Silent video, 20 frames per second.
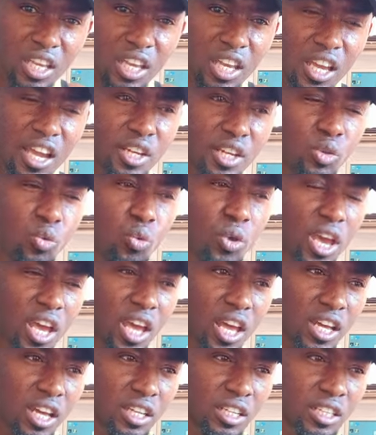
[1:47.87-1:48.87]

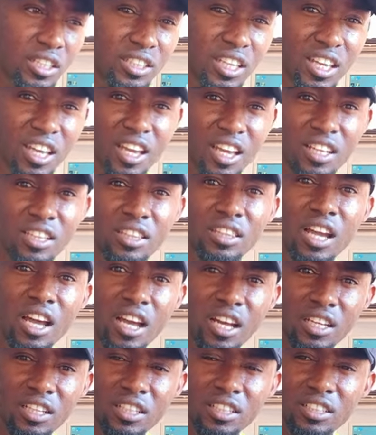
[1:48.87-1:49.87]
Anywhere they
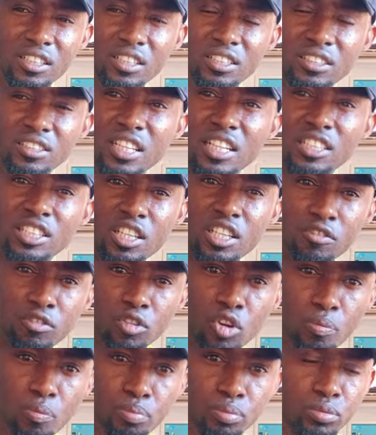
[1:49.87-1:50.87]
enter, they
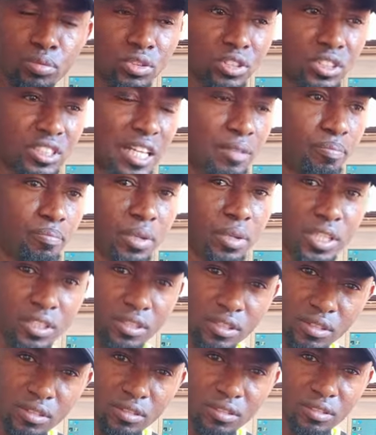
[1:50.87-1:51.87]
develop that
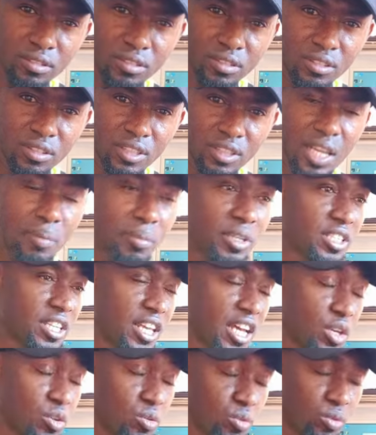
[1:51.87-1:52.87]
place. Let me
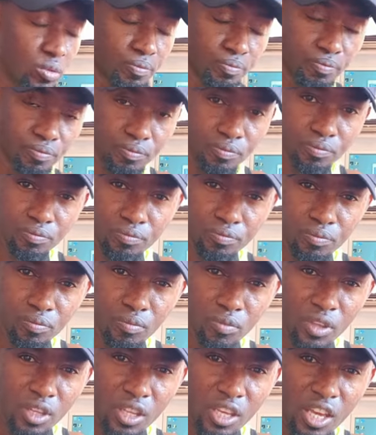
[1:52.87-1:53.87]
tell you,
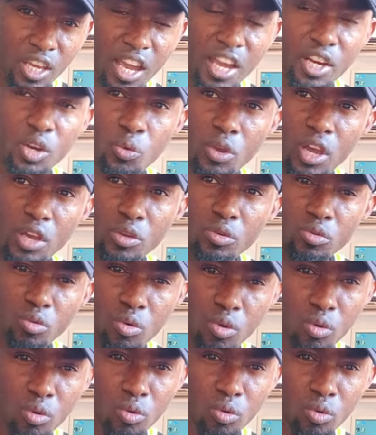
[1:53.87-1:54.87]
anywhere you
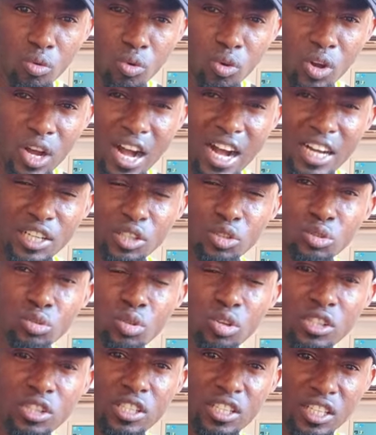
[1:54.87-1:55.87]
go and you
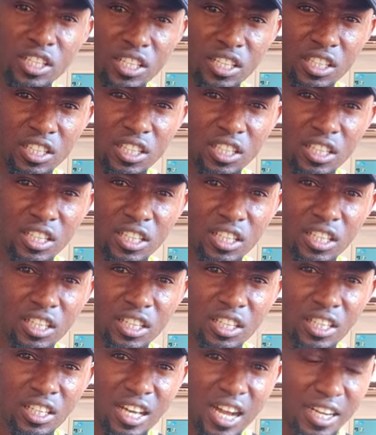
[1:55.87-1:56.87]
don't see
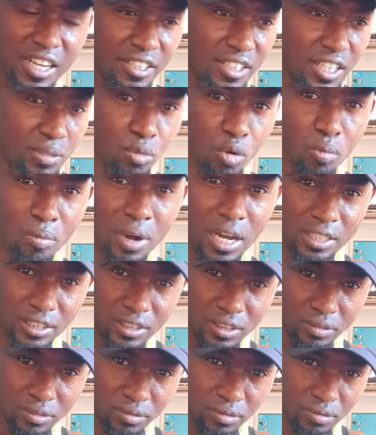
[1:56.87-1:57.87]
an Igbo
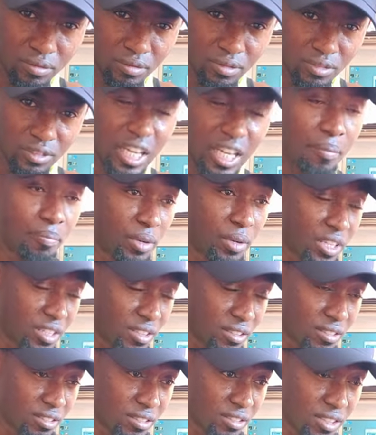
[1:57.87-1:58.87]
man, that
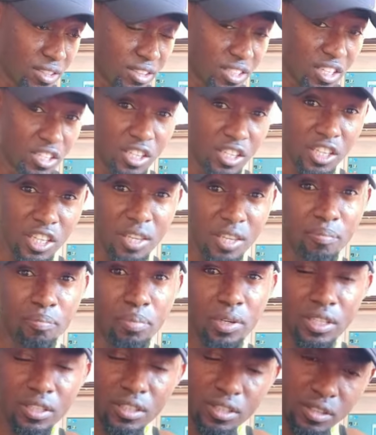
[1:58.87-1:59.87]
place is a sinking
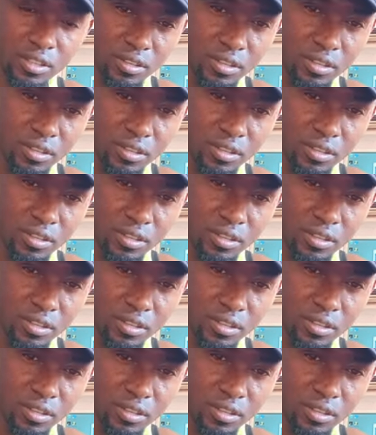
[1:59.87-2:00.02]
place.